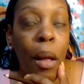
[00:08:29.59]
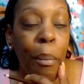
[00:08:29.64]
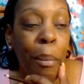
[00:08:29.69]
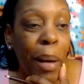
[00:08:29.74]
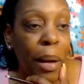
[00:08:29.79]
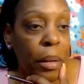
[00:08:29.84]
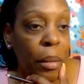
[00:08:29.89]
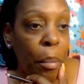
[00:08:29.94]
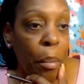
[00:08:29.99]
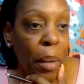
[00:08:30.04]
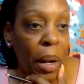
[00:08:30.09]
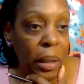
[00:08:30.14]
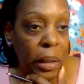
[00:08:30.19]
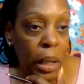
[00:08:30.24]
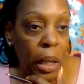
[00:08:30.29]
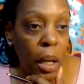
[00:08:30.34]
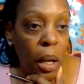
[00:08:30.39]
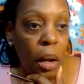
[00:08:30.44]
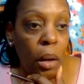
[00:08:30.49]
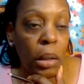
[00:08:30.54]
about a
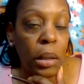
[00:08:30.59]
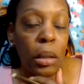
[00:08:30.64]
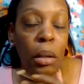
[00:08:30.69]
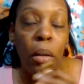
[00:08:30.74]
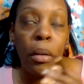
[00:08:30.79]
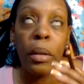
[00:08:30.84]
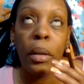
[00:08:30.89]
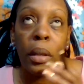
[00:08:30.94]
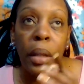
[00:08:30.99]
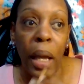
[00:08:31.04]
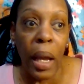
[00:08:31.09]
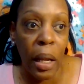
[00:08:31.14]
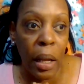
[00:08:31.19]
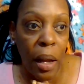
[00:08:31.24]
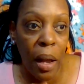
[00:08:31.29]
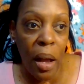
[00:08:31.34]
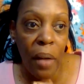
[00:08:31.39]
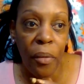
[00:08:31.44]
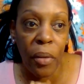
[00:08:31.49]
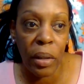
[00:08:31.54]
month ago so thank
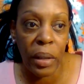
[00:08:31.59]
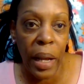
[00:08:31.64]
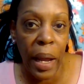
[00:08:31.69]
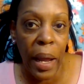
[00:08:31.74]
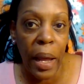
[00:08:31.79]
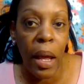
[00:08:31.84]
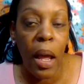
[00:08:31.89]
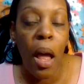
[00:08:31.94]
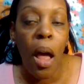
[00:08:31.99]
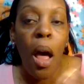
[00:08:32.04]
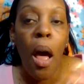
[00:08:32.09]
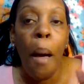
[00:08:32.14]
God for that